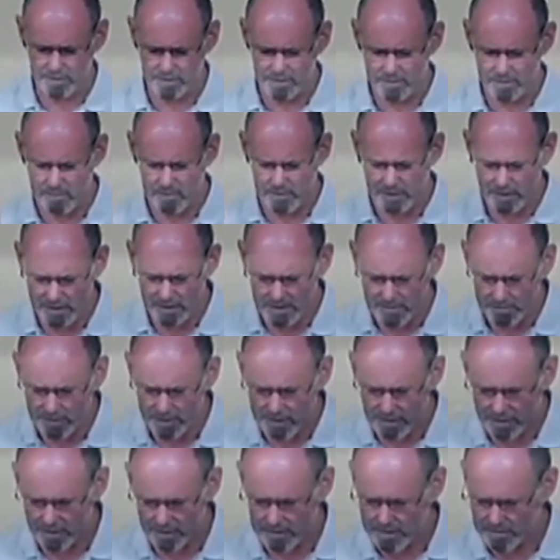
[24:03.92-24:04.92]
it could be
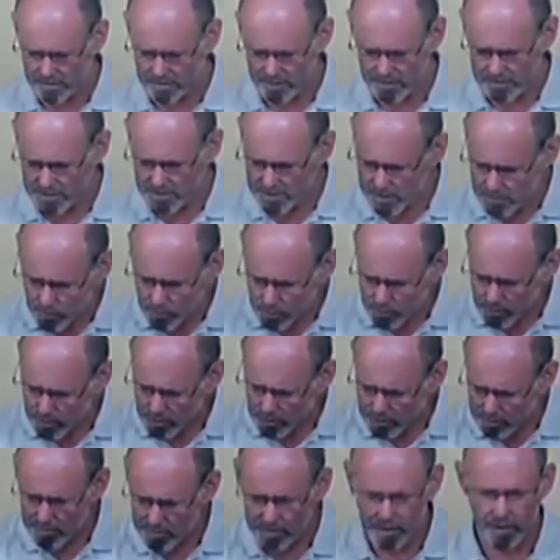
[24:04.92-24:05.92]
explaining to others at
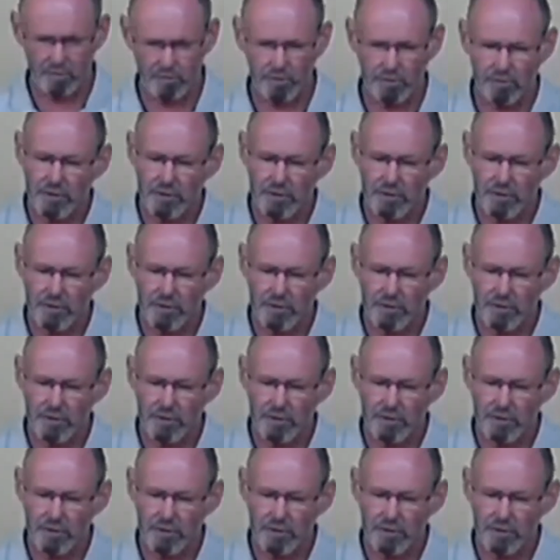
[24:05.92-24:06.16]
work perhaps